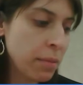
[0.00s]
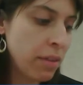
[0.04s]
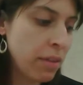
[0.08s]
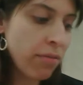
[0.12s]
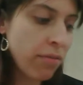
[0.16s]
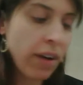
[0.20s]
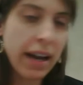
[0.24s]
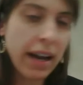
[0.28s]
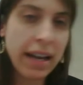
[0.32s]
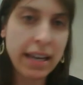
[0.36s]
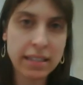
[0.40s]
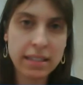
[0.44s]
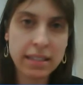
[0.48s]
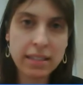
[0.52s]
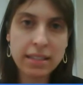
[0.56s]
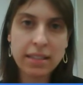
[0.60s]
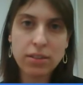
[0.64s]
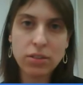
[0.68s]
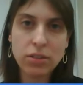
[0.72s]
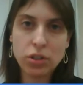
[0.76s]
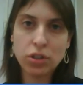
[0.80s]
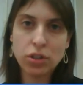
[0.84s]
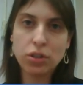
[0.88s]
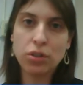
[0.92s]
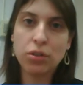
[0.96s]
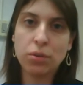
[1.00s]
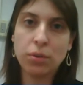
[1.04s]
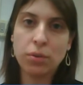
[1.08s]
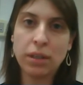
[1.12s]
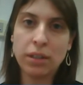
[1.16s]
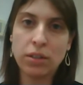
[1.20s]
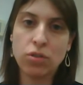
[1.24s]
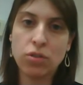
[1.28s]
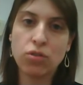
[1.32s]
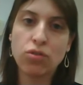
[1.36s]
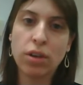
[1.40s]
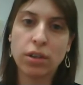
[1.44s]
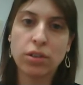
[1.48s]
advice to
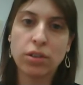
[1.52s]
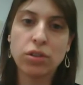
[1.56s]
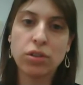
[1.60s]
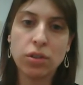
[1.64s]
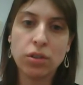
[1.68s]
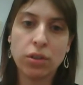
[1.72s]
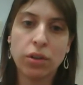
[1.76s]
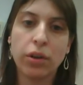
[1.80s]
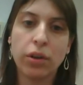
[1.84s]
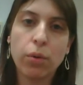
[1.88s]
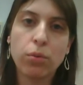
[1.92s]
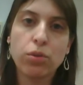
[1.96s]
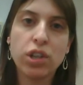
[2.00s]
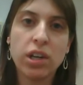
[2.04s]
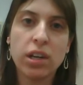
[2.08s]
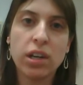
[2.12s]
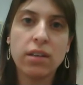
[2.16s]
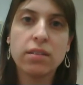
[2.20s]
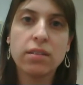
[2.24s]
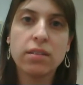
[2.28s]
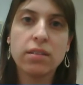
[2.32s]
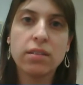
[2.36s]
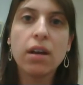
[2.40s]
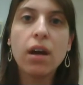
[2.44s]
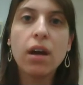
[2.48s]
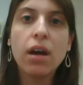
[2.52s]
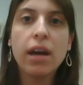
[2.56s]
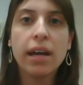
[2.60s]
instructional coaches